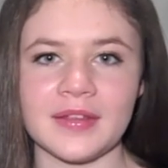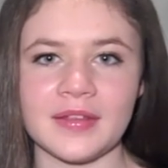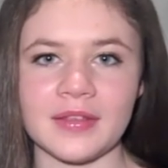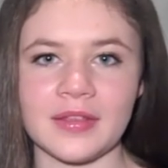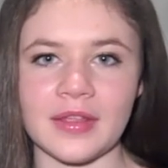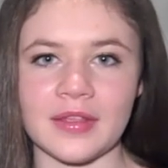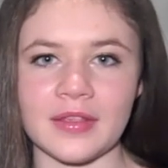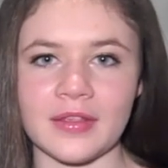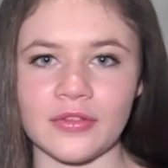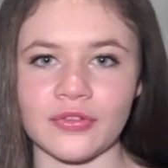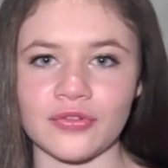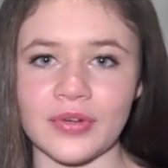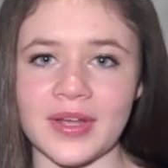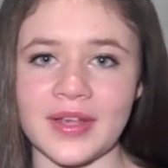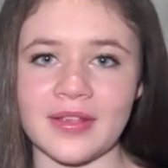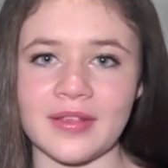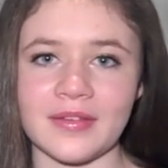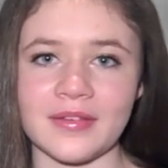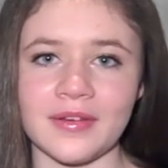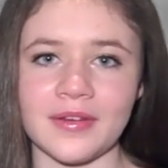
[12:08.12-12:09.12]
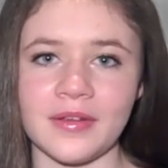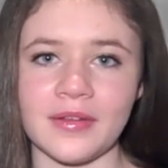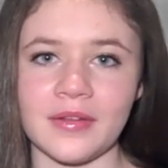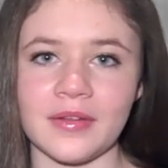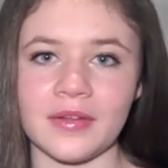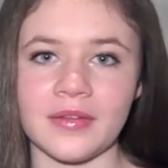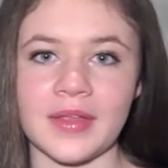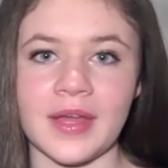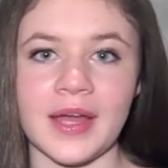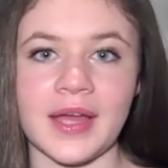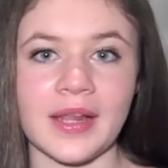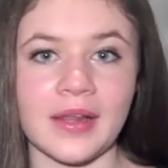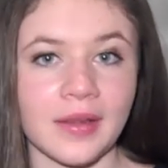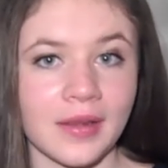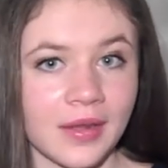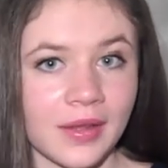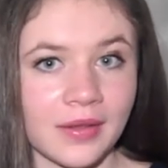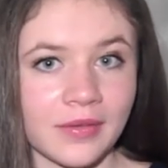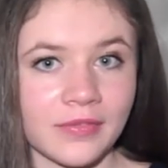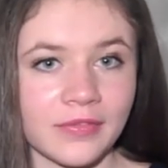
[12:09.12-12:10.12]
There's a dress in New Look that I
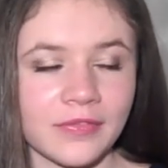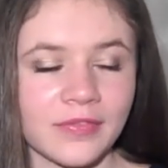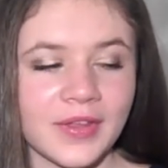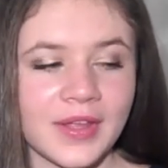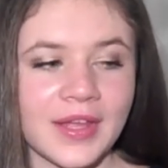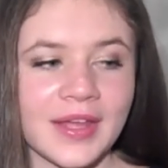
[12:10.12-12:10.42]
love.